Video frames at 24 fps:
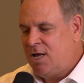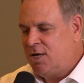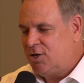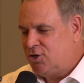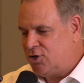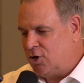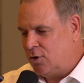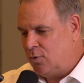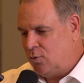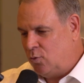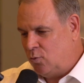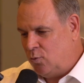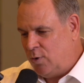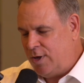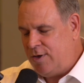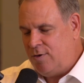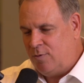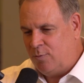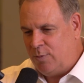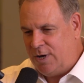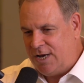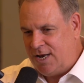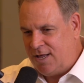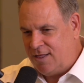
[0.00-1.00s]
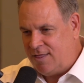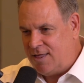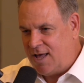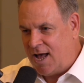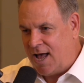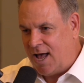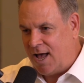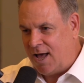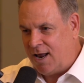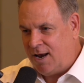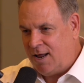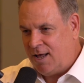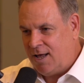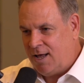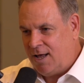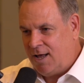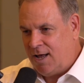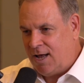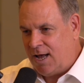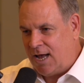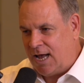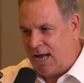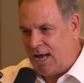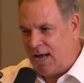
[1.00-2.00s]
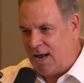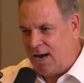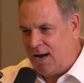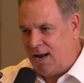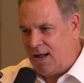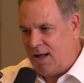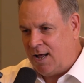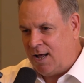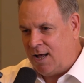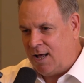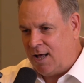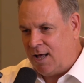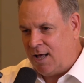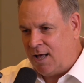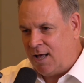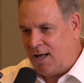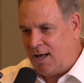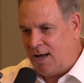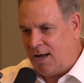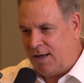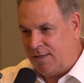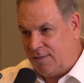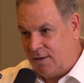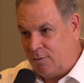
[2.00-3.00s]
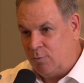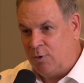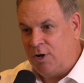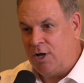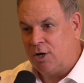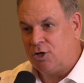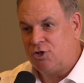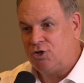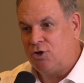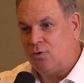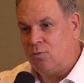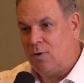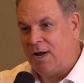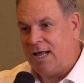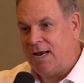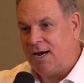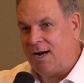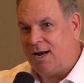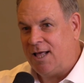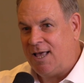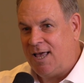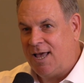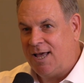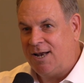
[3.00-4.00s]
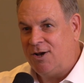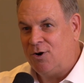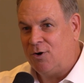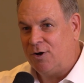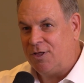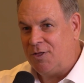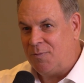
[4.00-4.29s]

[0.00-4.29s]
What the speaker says: So we did that, and then we also ran it again during the